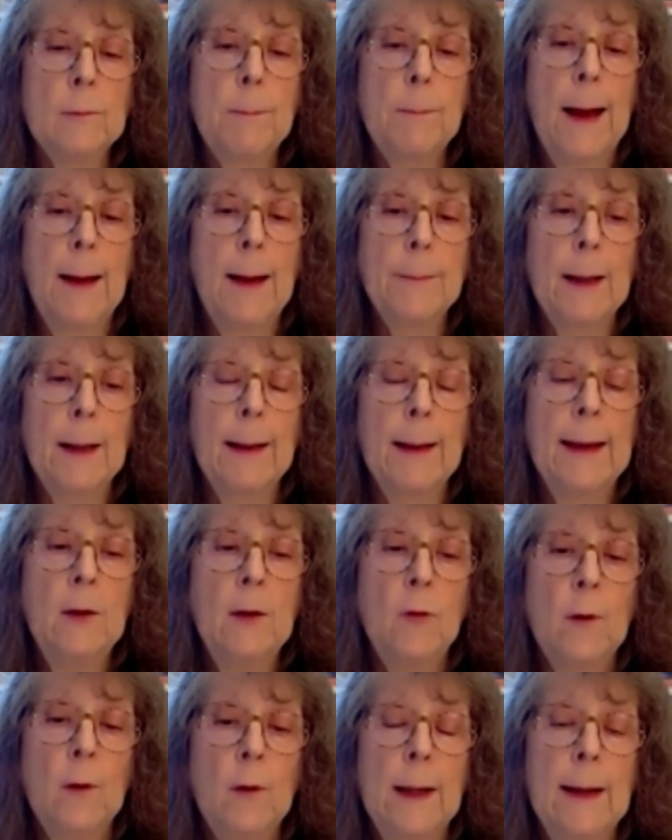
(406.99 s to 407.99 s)

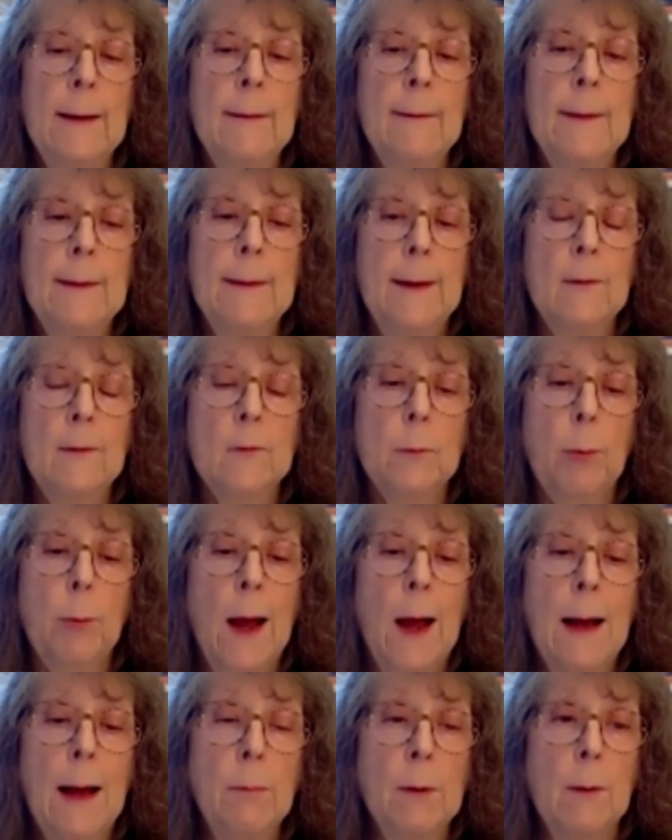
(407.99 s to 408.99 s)
population and this
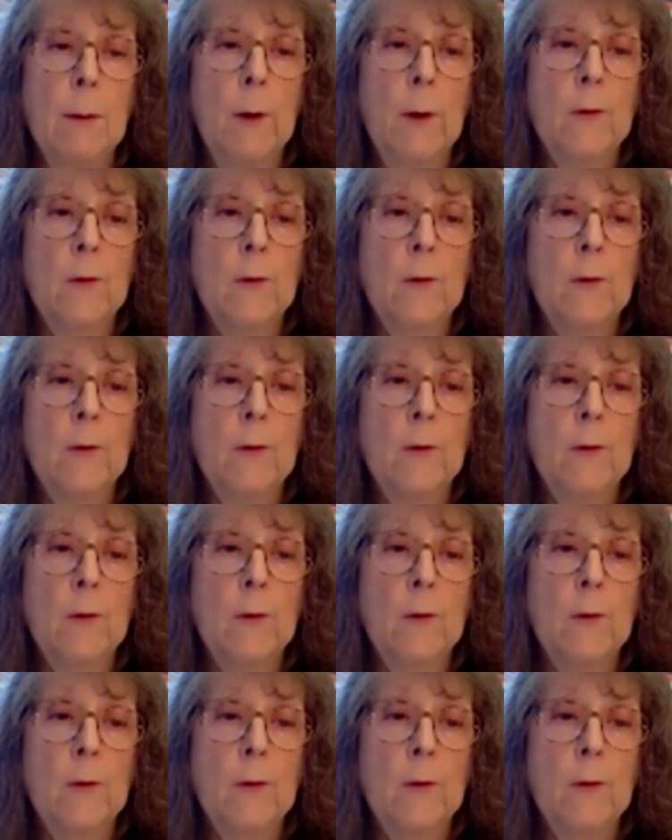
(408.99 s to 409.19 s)
problem,